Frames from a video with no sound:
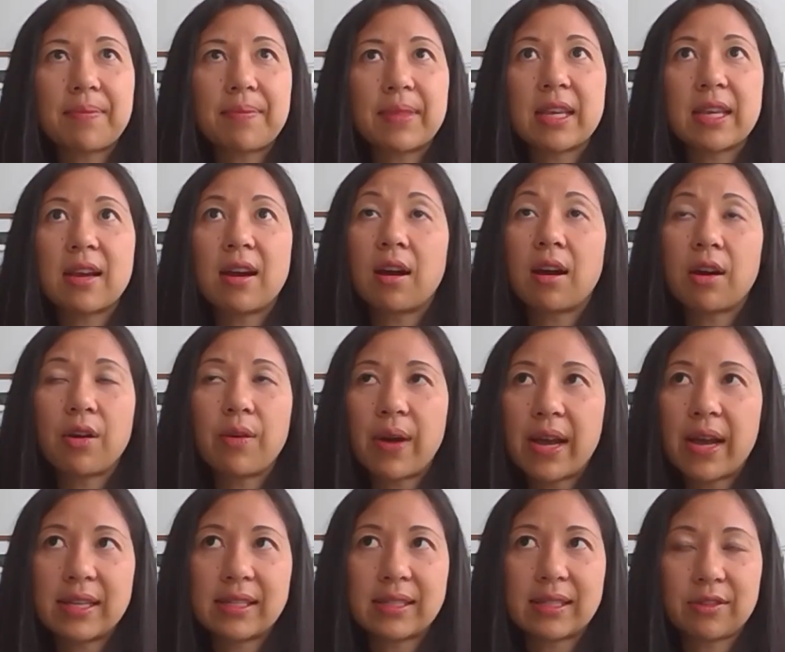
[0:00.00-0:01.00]
the
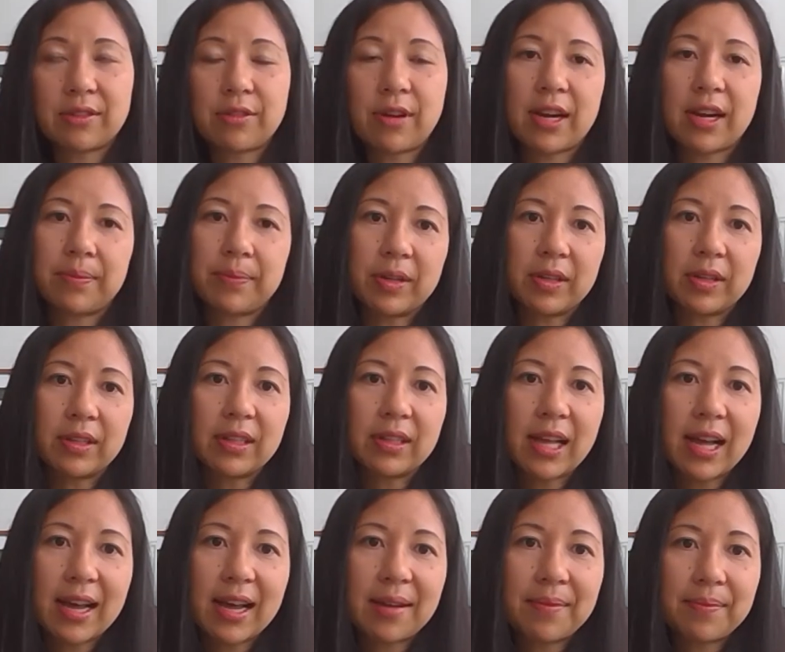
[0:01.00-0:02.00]
ROI is incredible
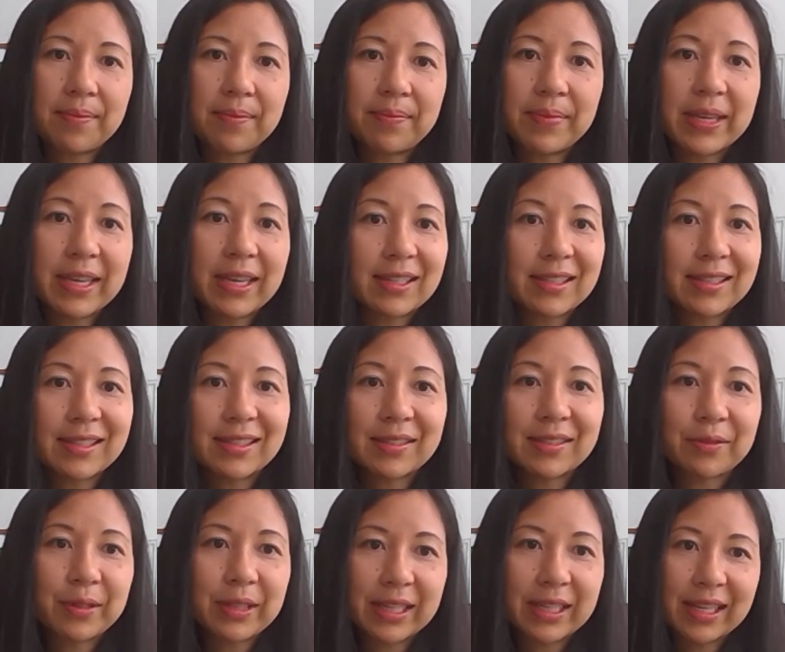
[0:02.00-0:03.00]

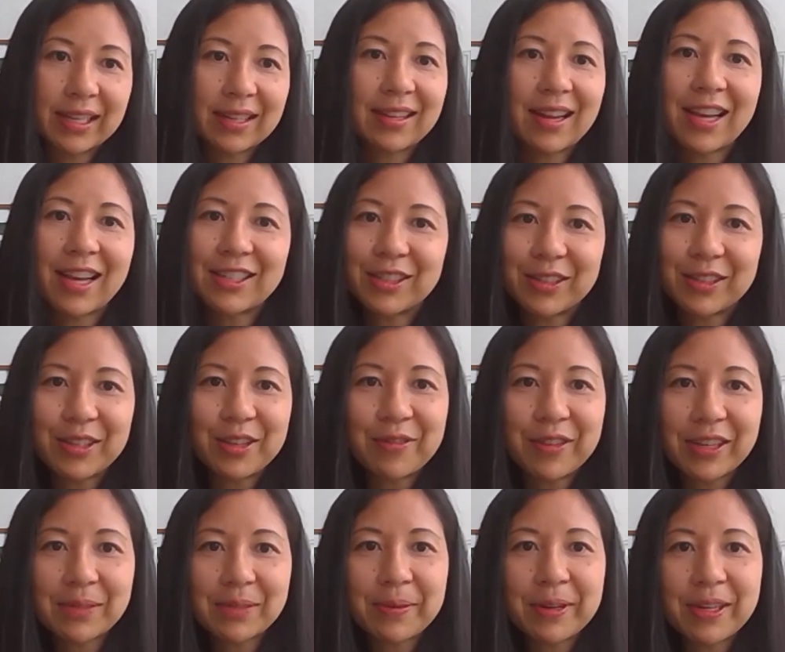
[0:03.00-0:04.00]
because really, Nigel, you've
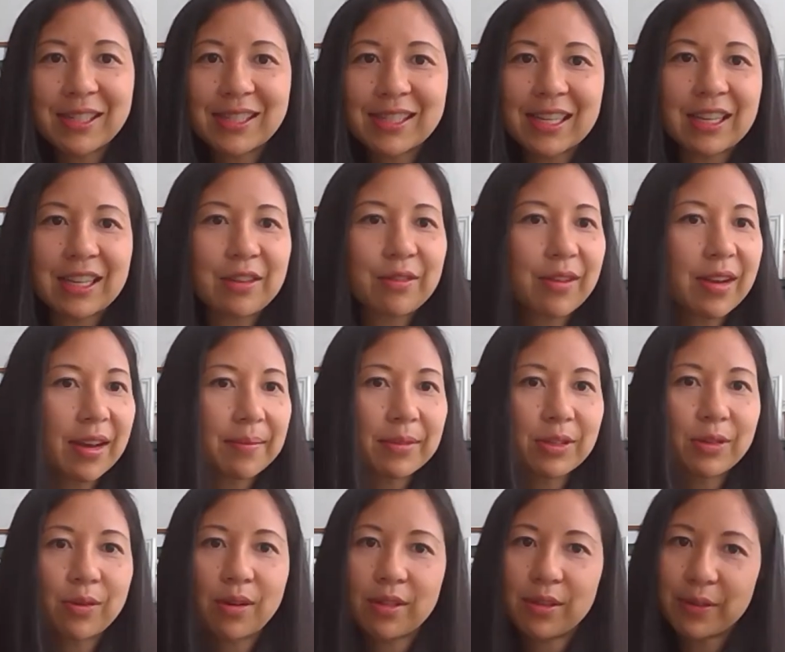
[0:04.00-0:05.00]
experienced it. You come
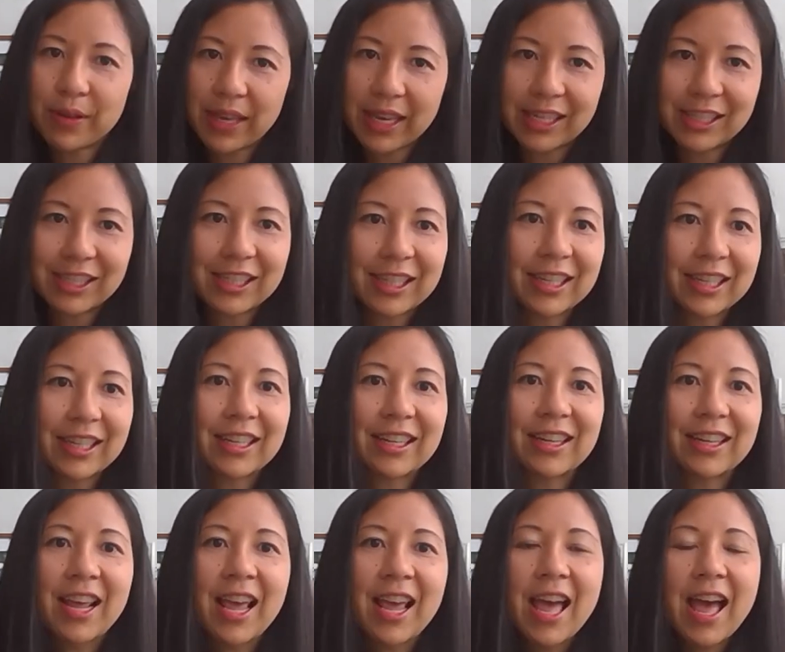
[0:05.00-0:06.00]
to our
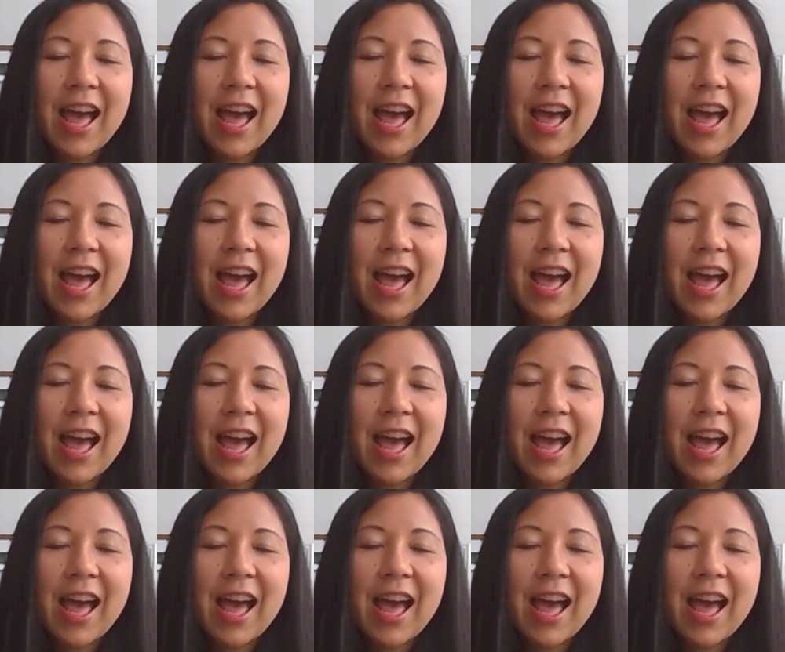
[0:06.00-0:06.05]
location,